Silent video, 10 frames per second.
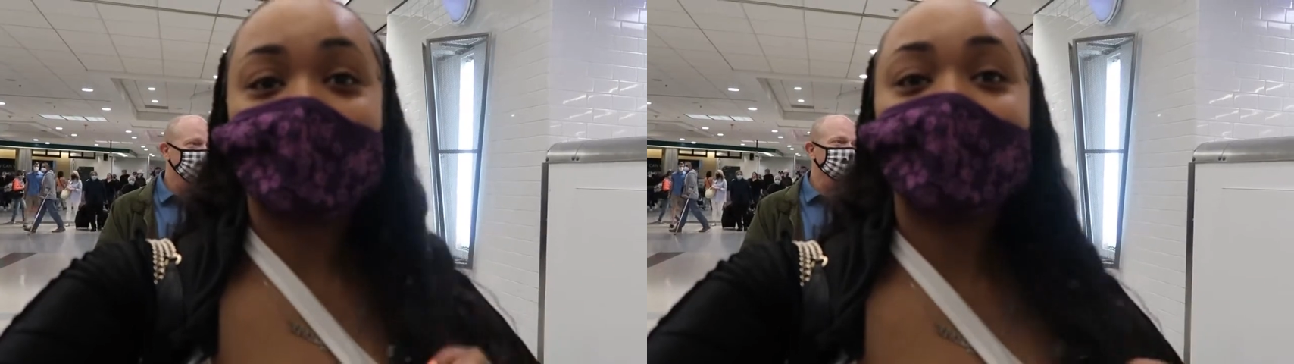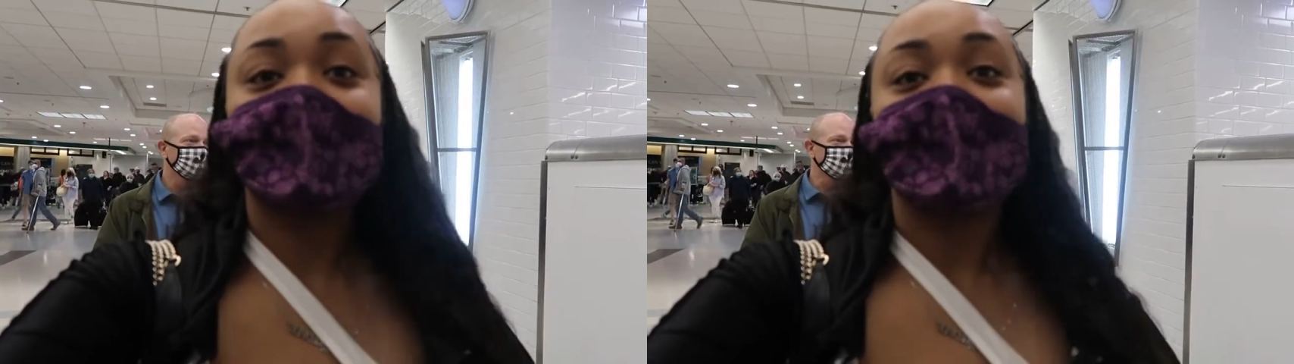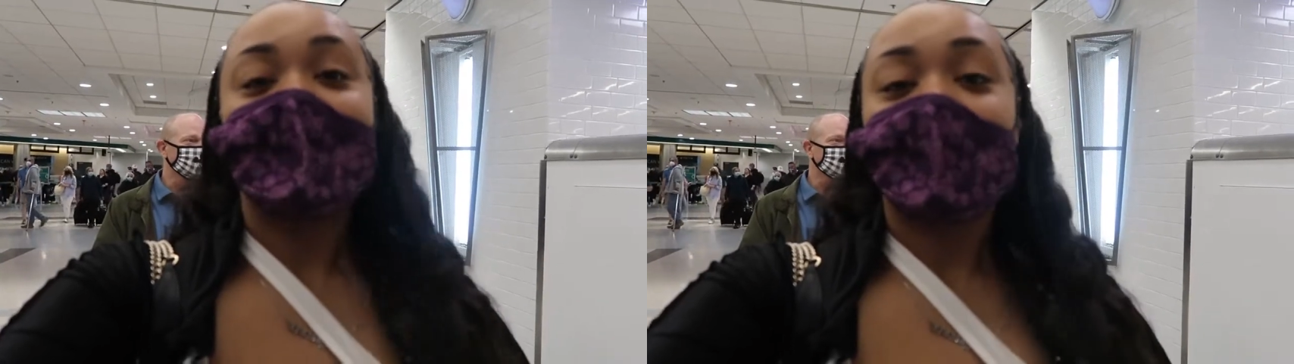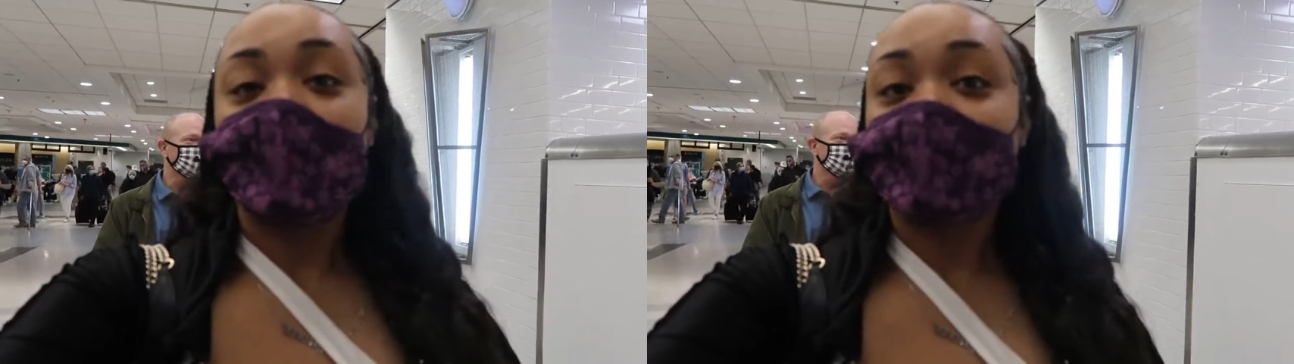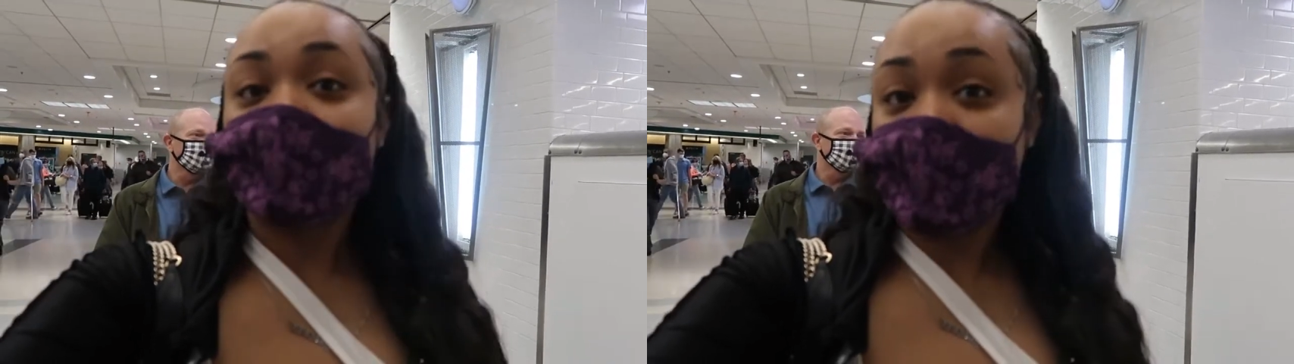me
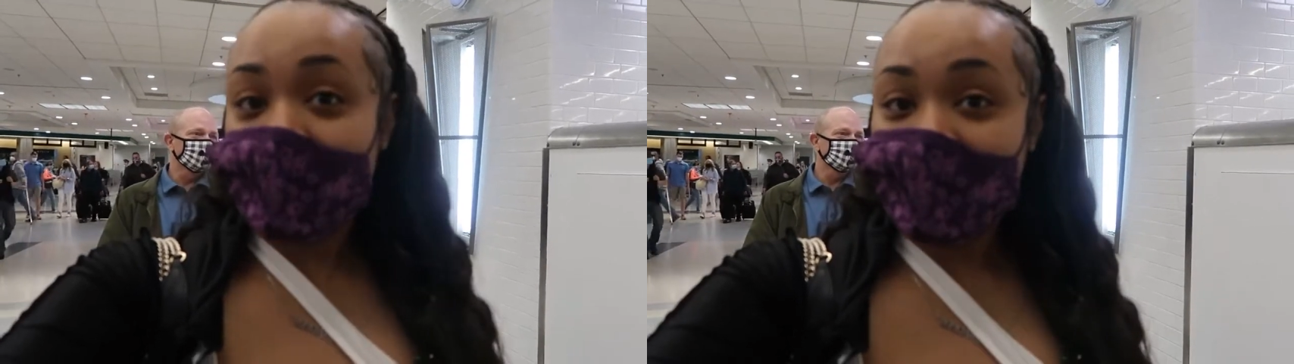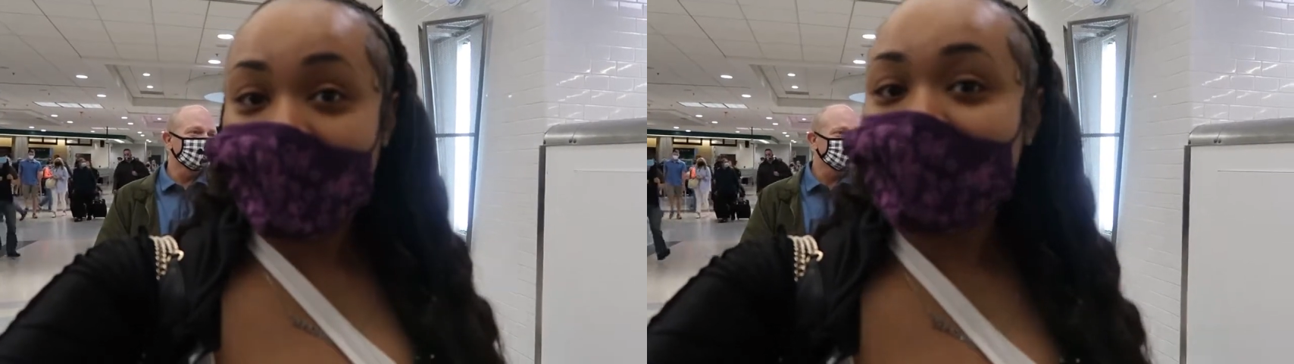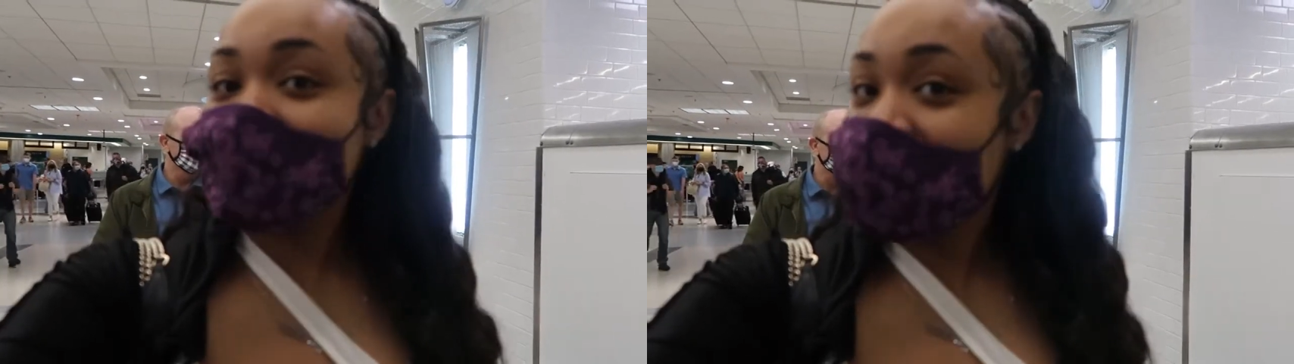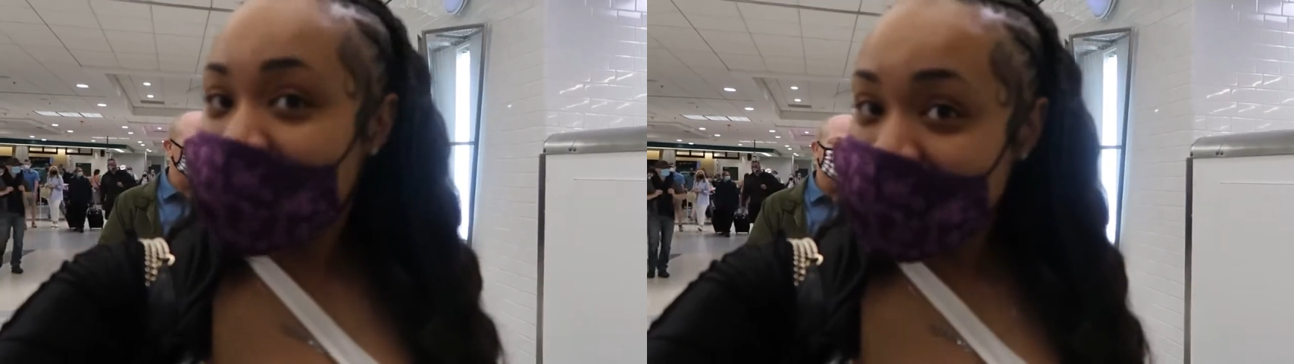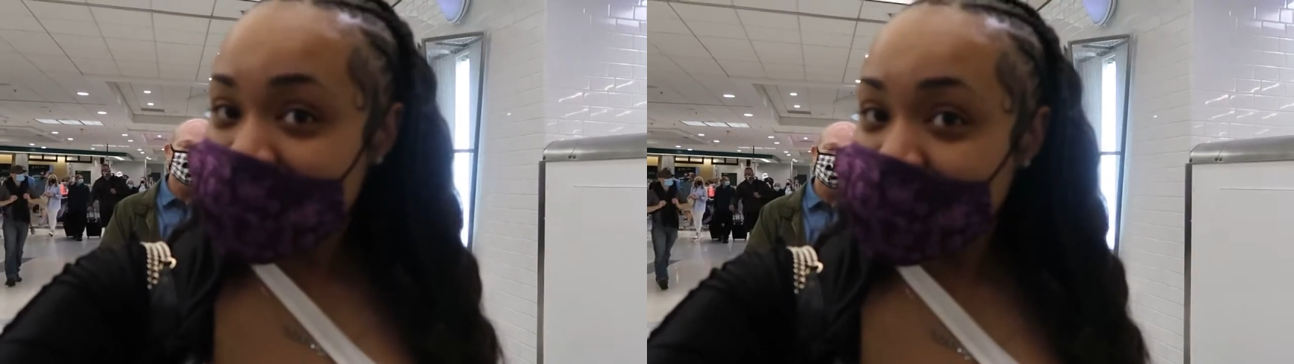up through there in a
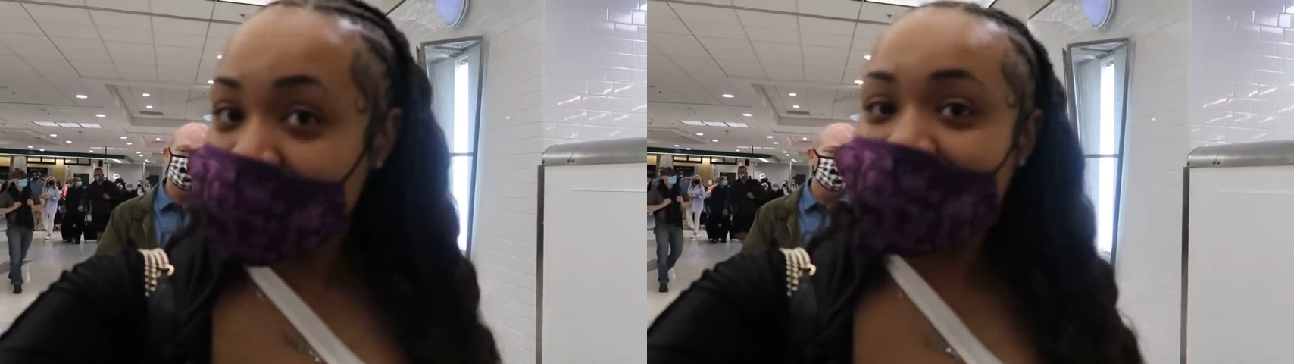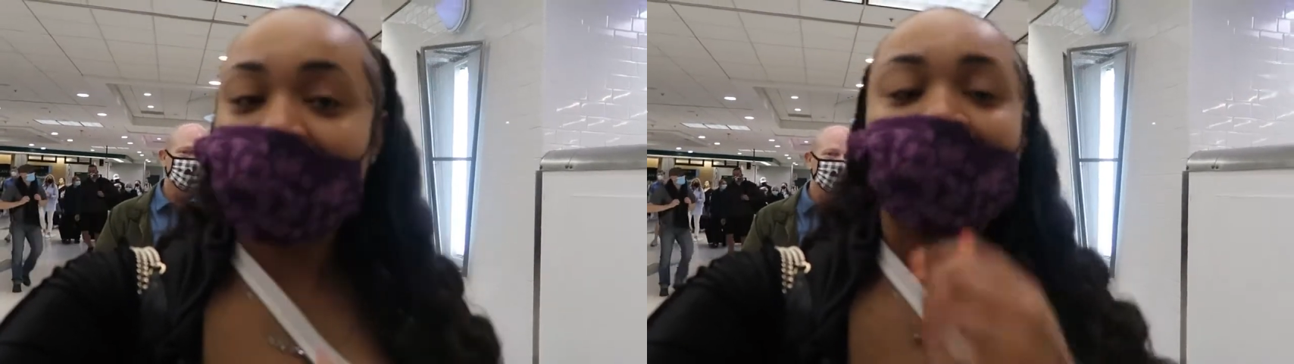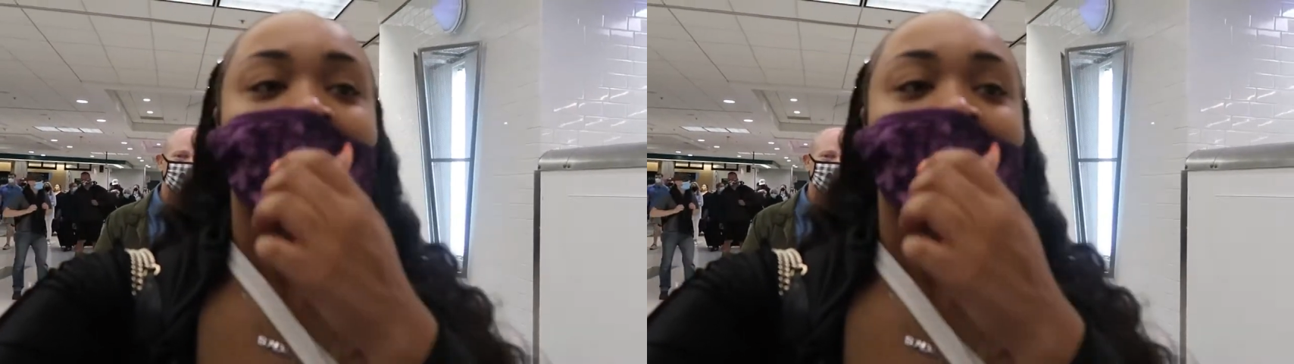timely